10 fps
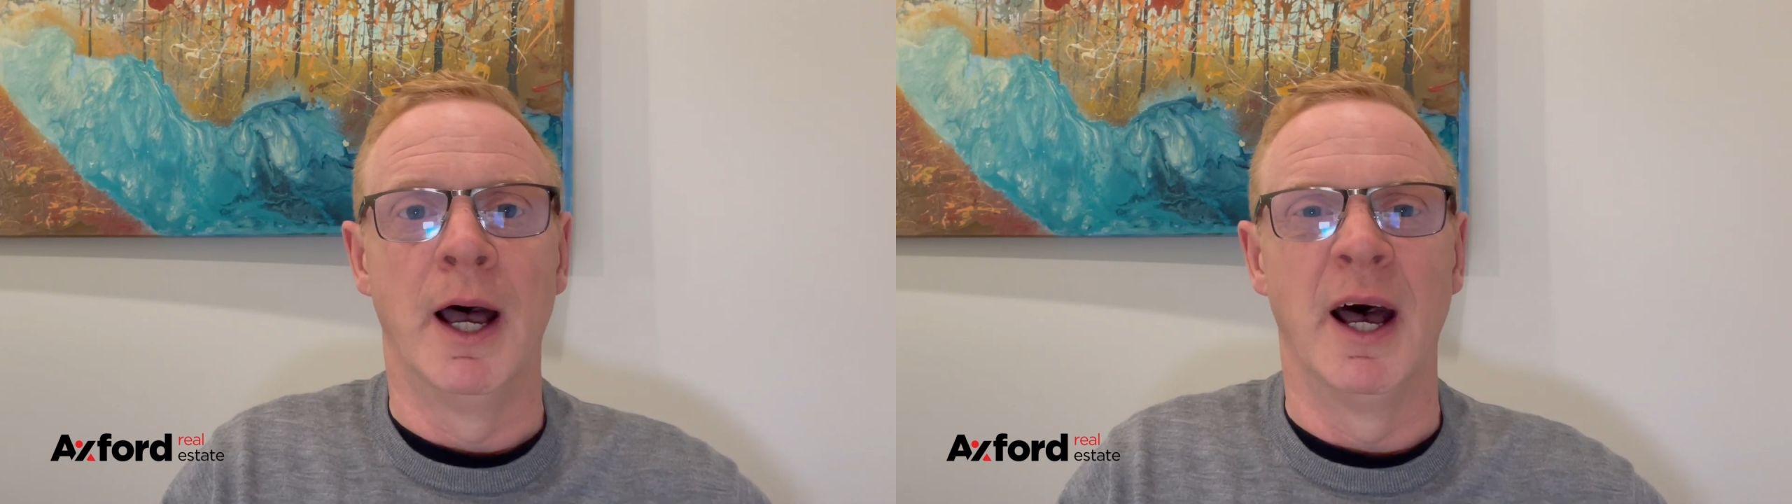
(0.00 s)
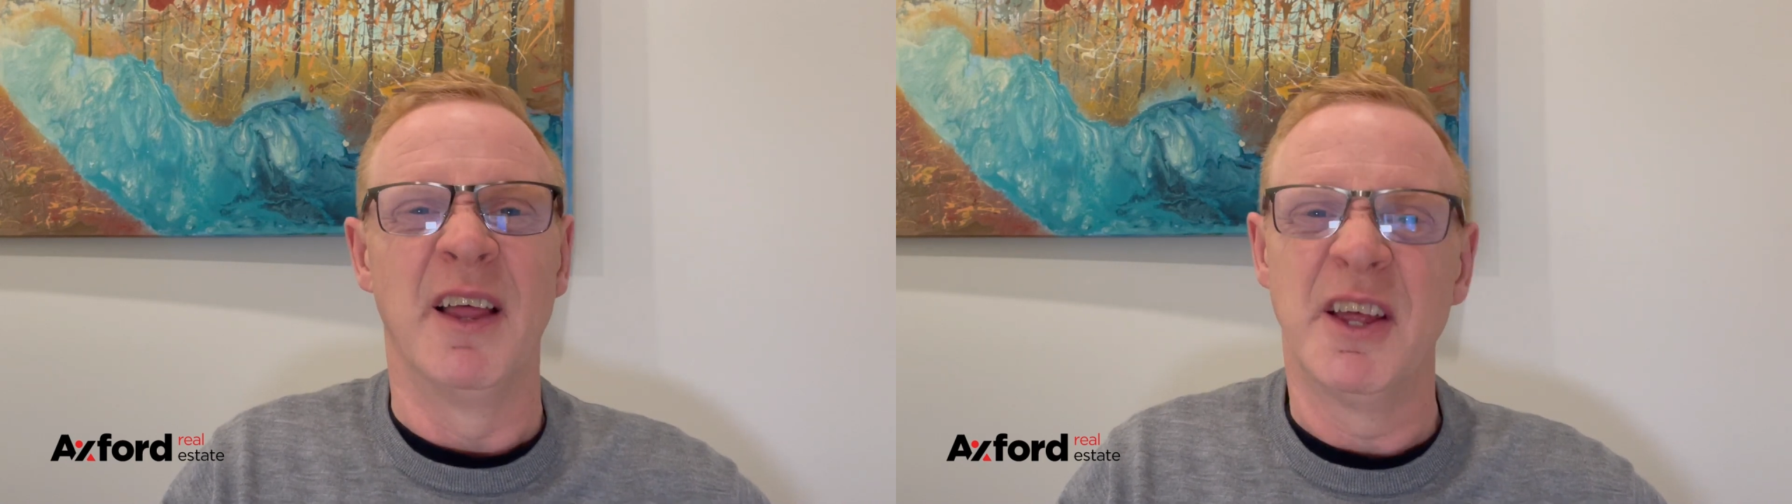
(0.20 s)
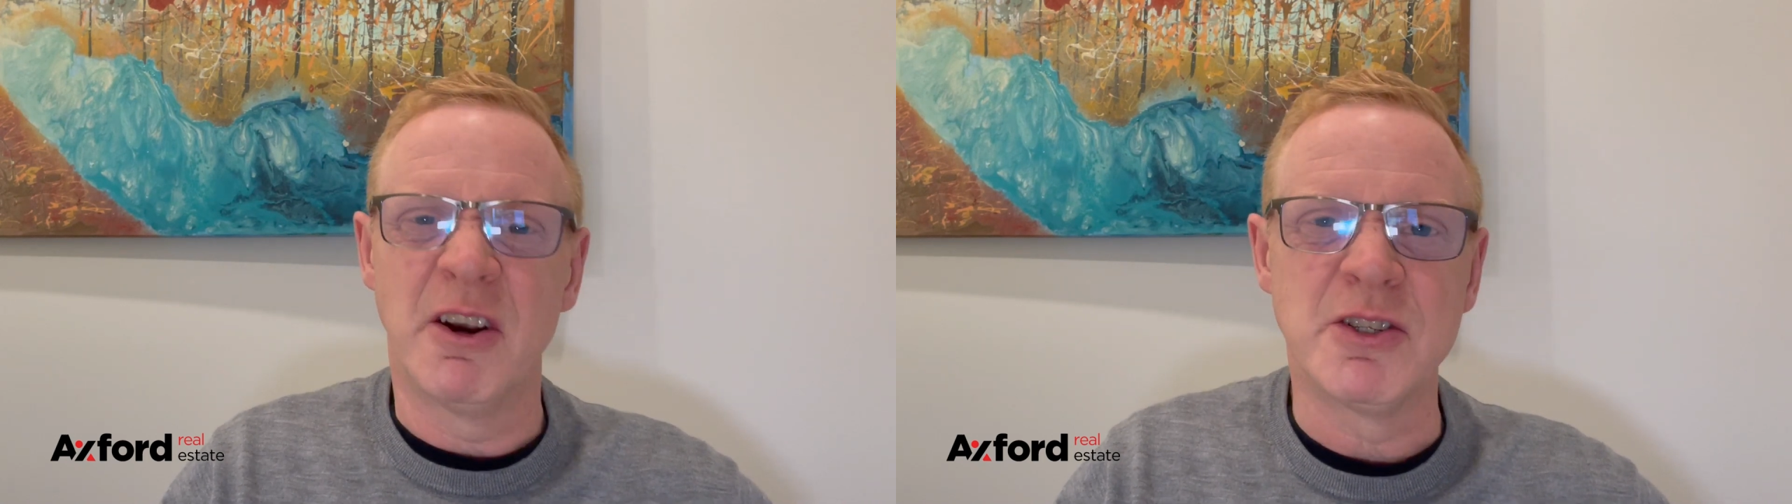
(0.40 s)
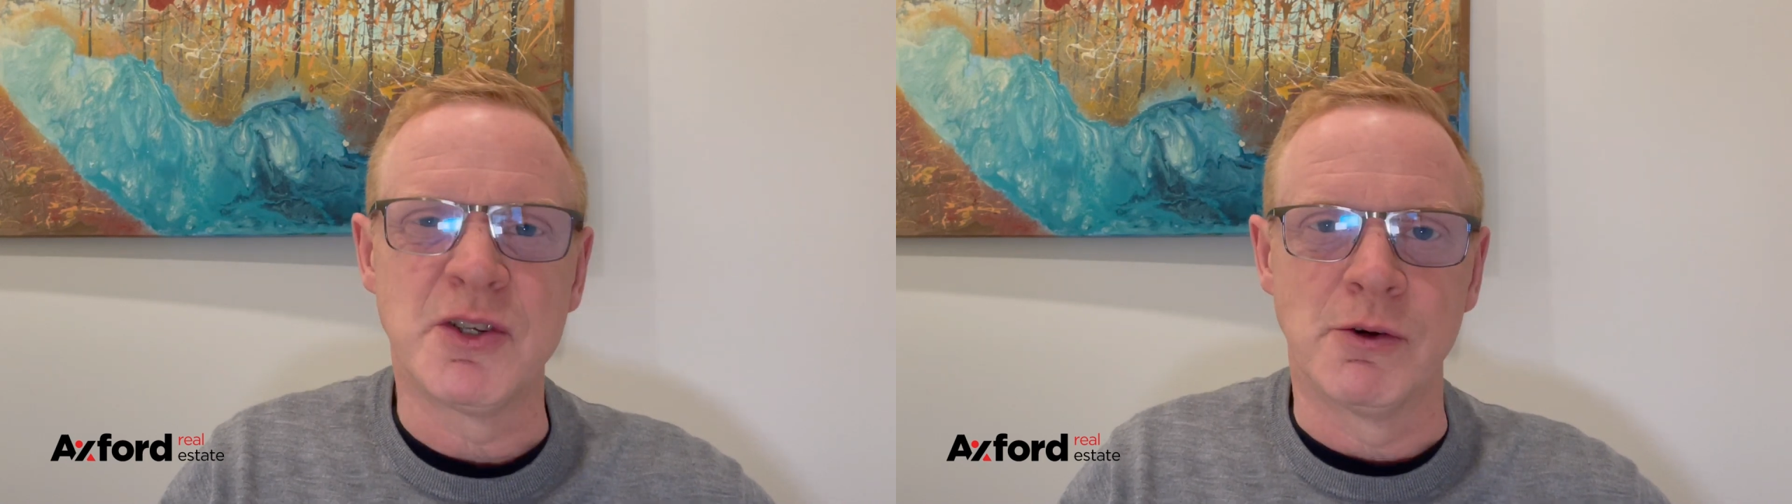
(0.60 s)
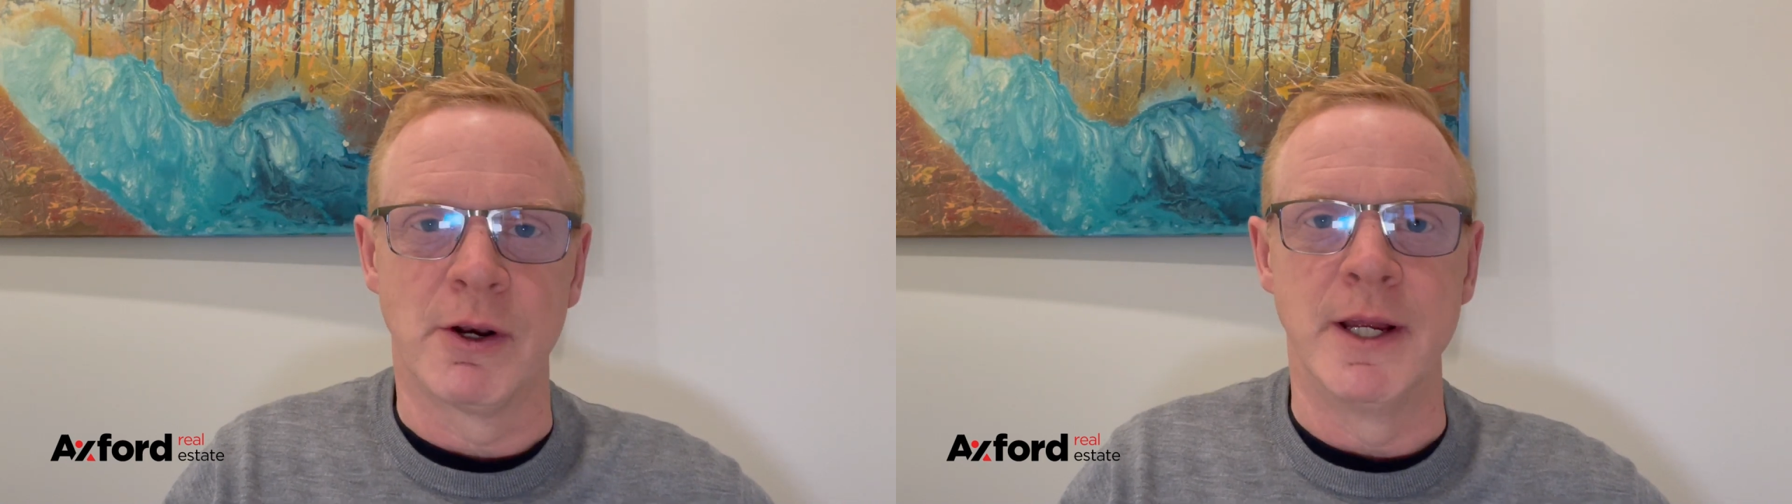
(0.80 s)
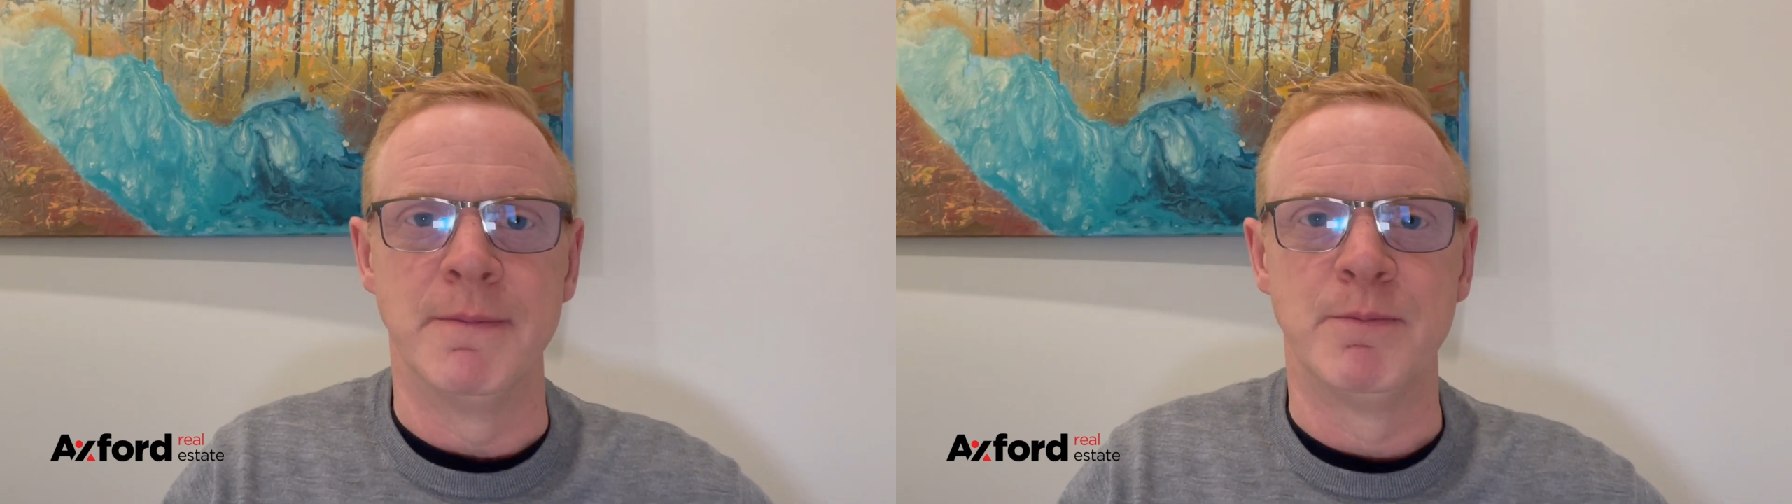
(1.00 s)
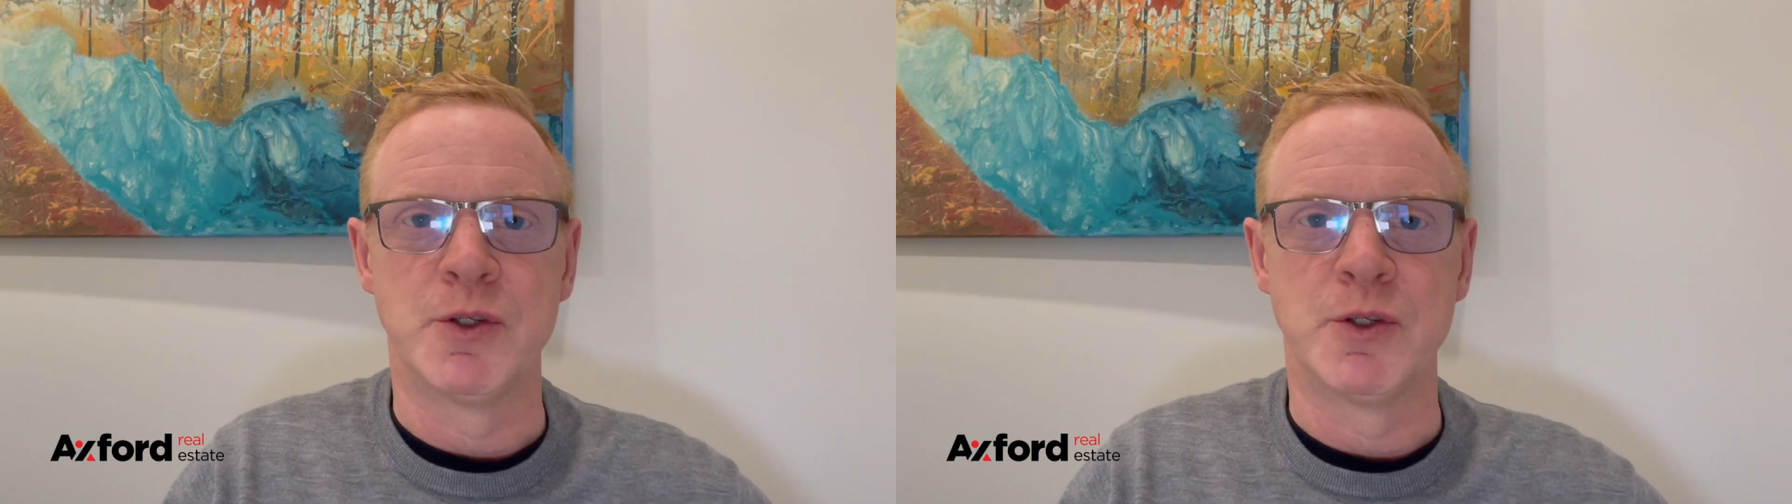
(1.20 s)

uh, that aren't so great.